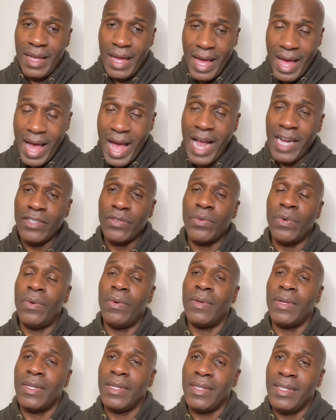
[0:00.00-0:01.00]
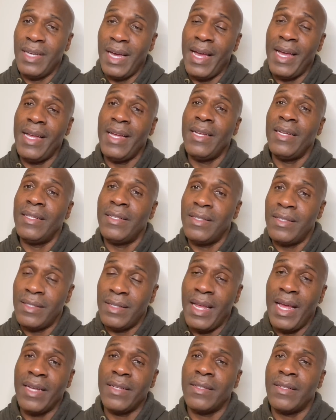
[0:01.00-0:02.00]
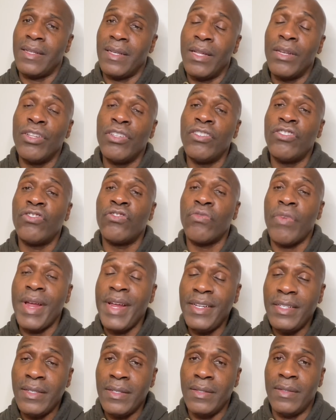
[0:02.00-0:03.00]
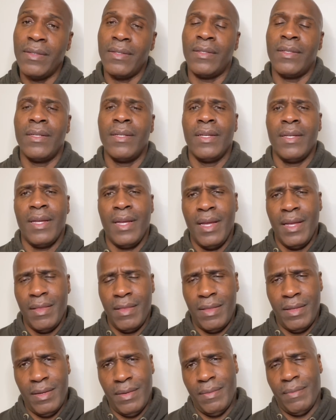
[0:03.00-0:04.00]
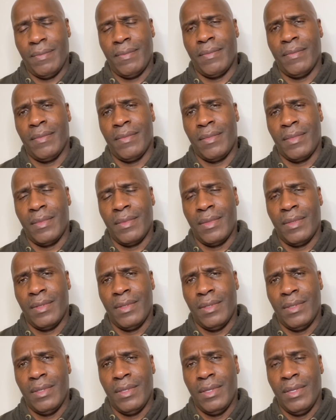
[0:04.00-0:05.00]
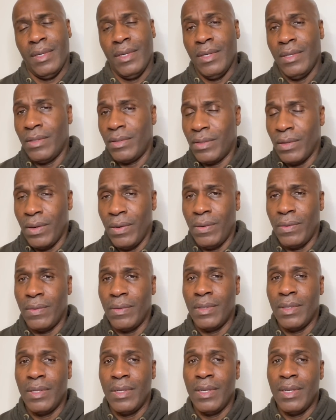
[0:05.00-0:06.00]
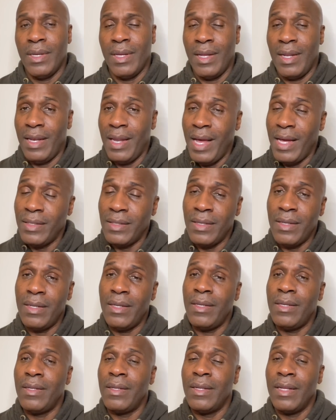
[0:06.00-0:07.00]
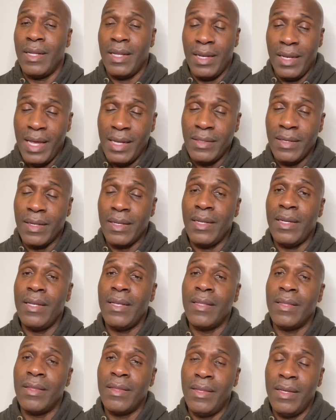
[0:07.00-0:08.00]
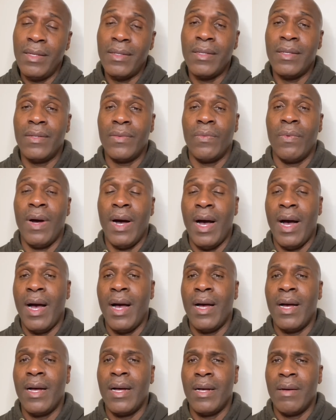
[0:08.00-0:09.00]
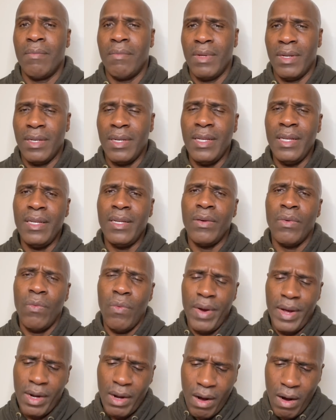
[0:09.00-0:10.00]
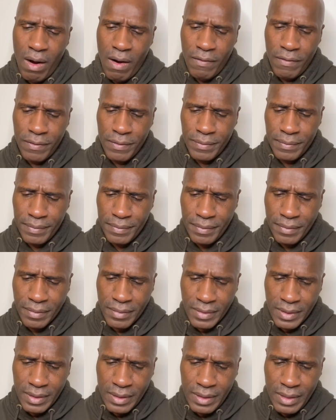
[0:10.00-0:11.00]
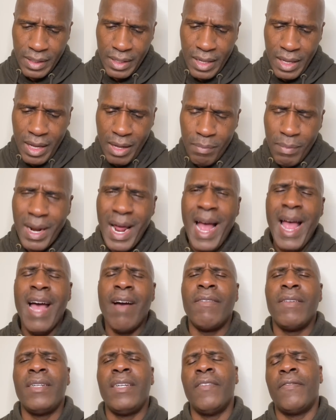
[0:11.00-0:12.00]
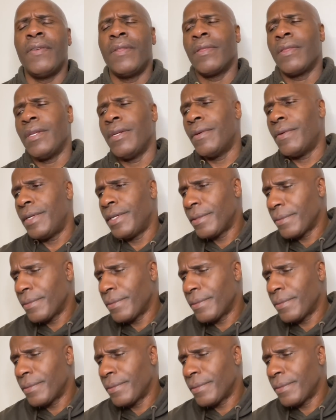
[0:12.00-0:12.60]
actual gay sex illustrations in them. So allegedly, this is why Malik went off. But I have a different theory.